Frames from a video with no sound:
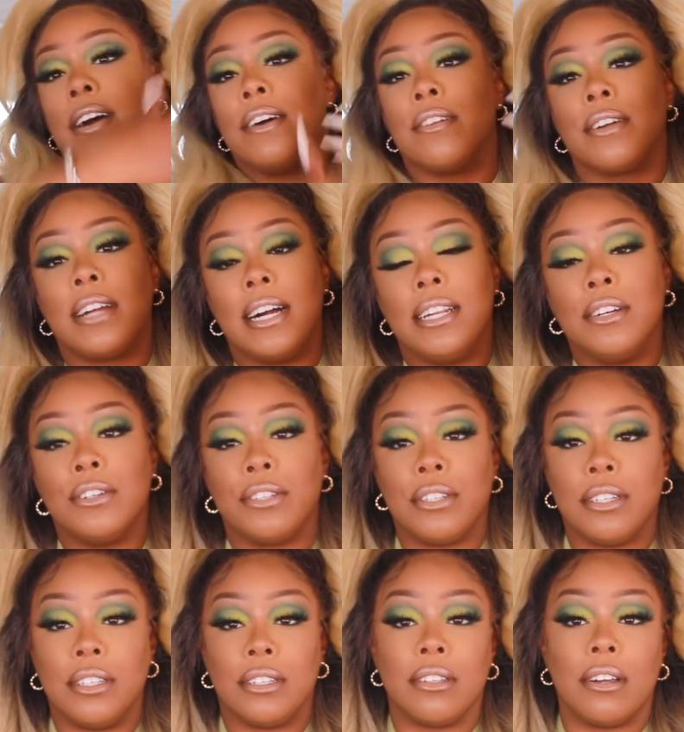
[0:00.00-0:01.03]
other colors
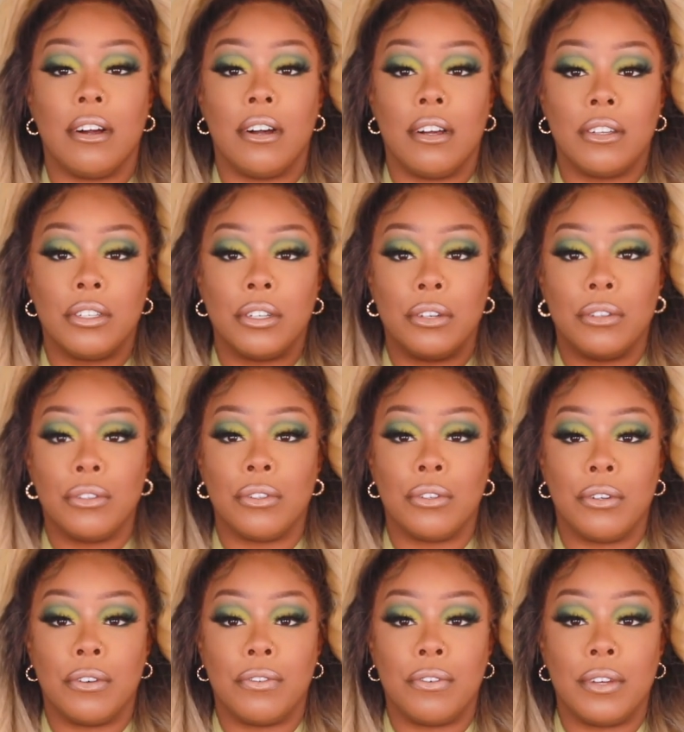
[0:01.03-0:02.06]
in this also,
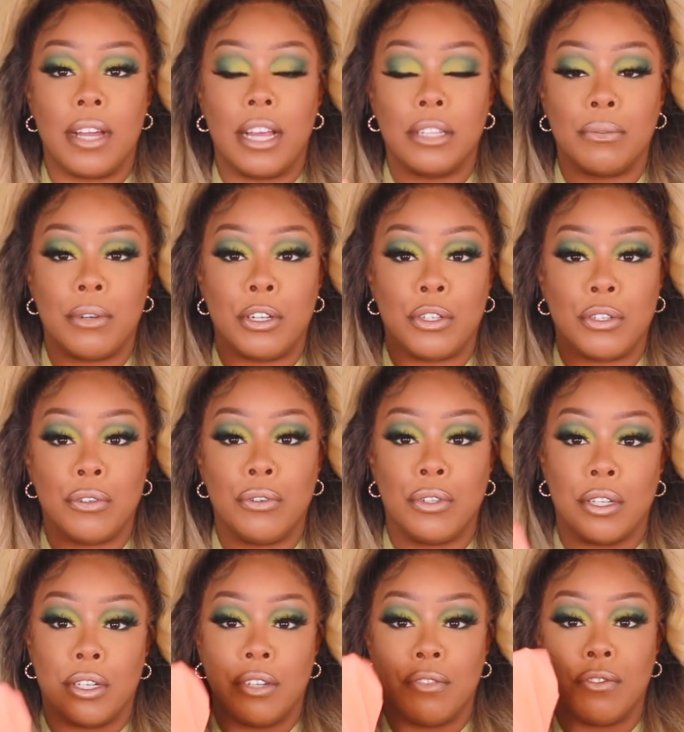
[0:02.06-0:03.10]
so if you guys want to
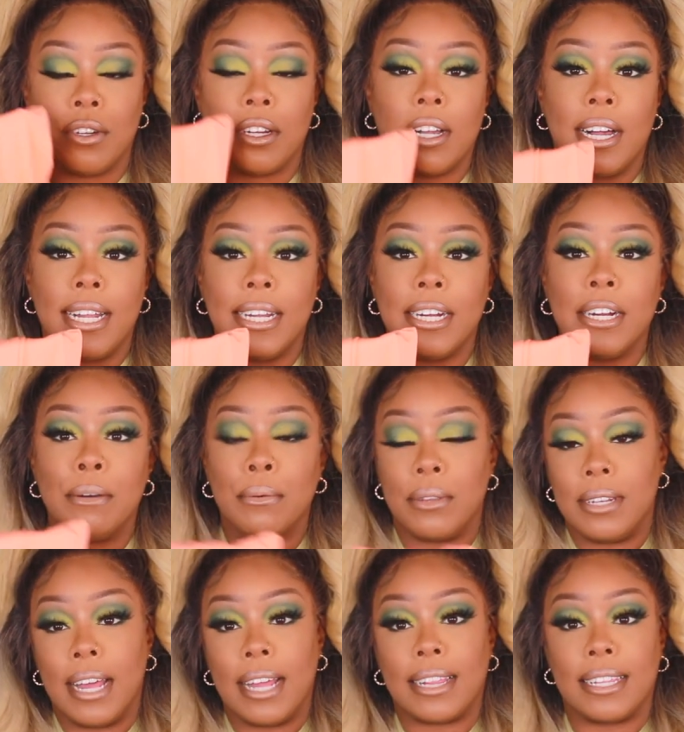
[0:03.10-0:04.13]
choose a different color or
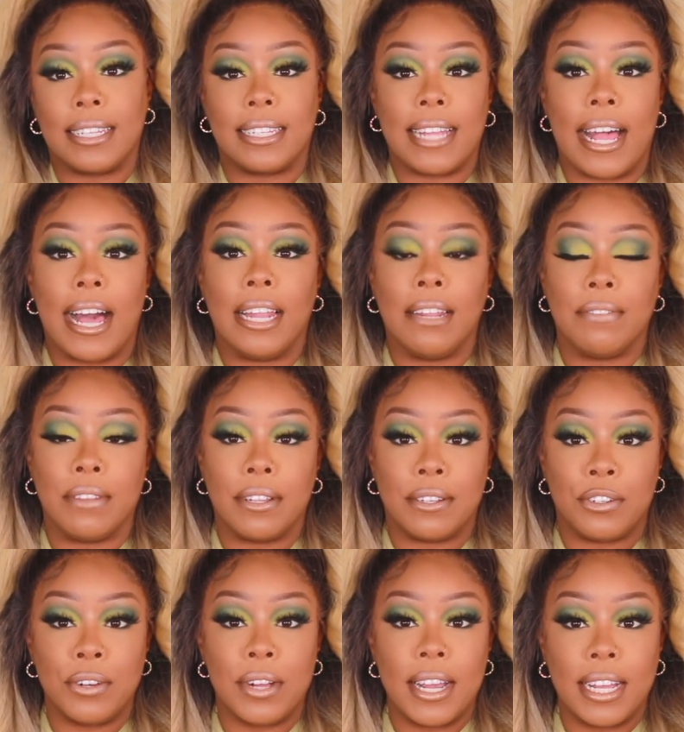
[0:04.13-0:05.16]
you like the style of the
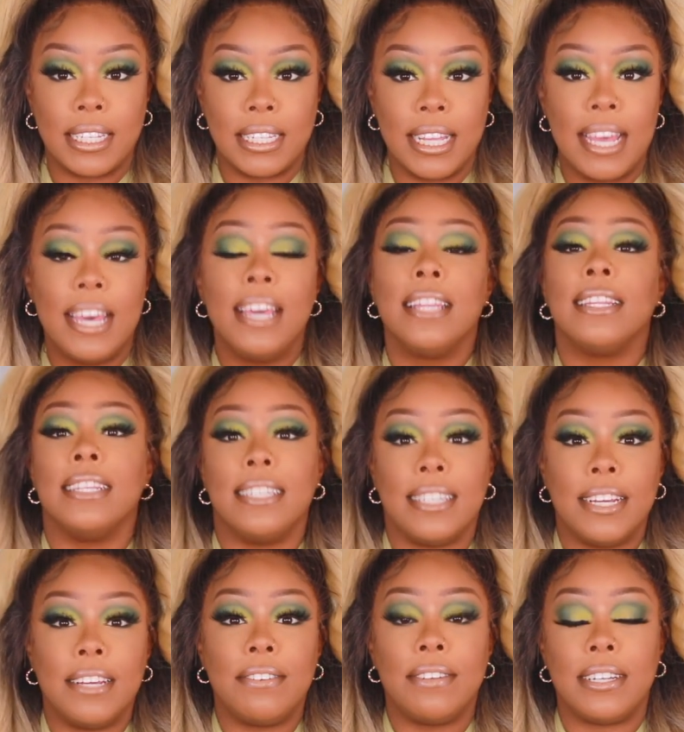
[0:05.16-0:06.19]
dress, then
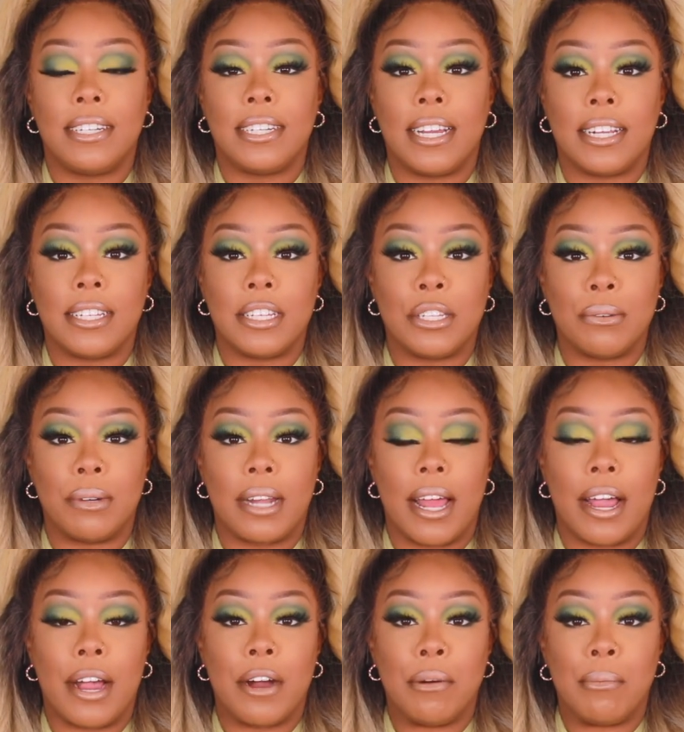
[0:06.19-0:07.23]
definitely check this one
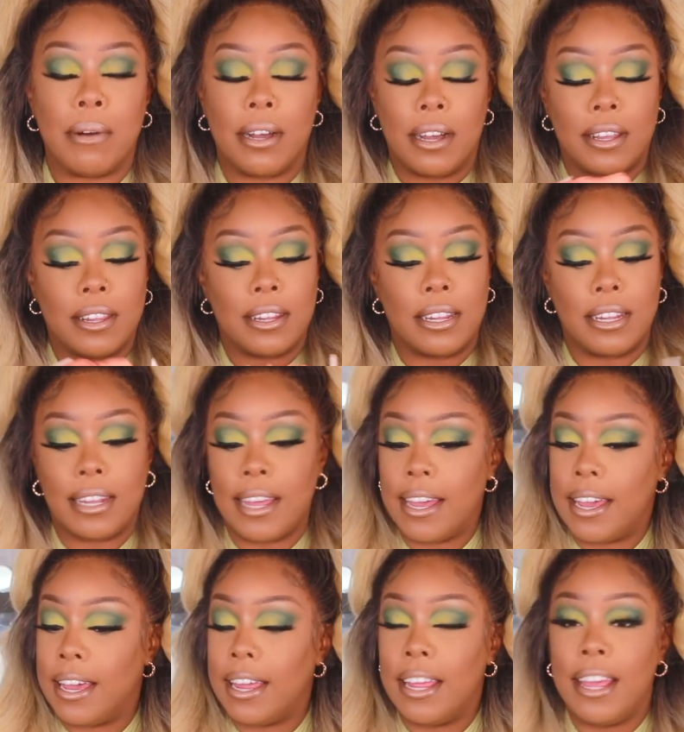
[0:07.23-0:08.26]
out. But other than
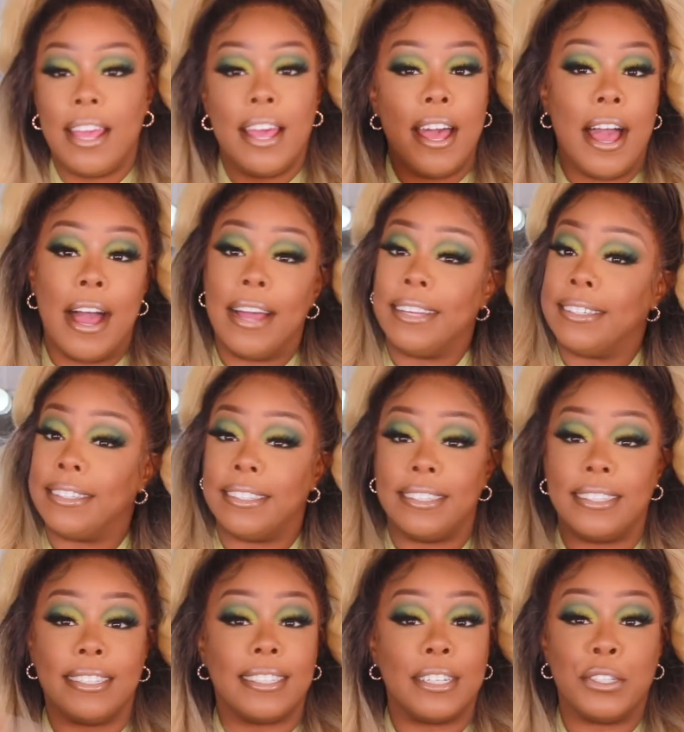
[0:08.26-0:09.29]
that,
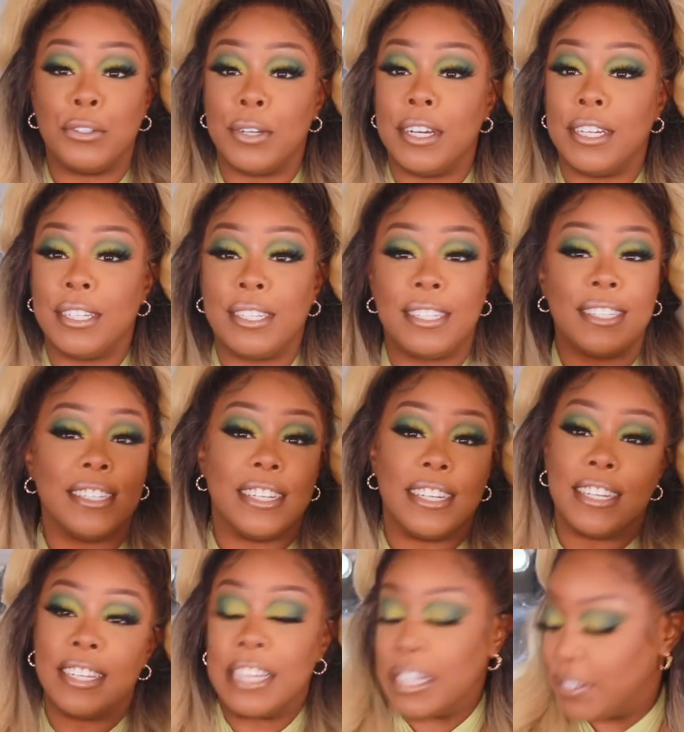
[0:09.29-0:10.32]
it's a dress.
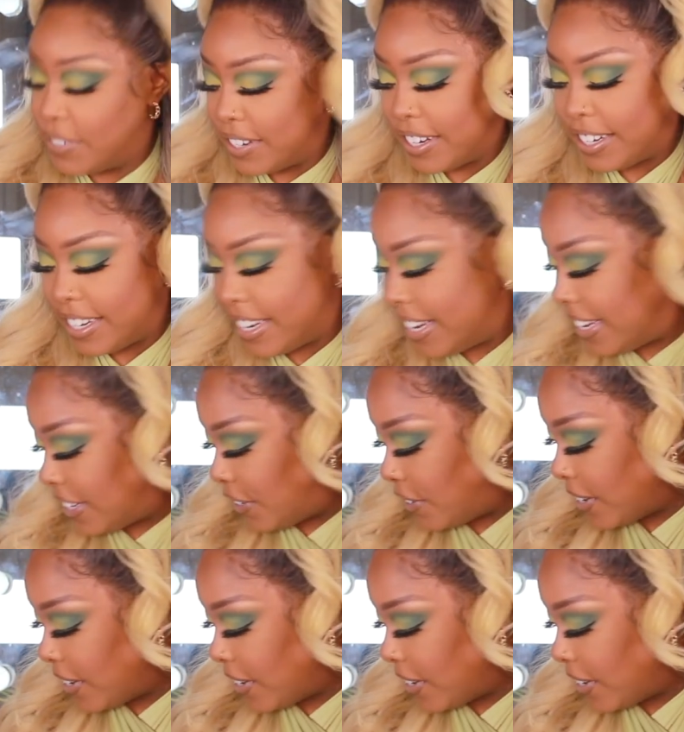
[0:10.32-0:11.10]
It is what it is.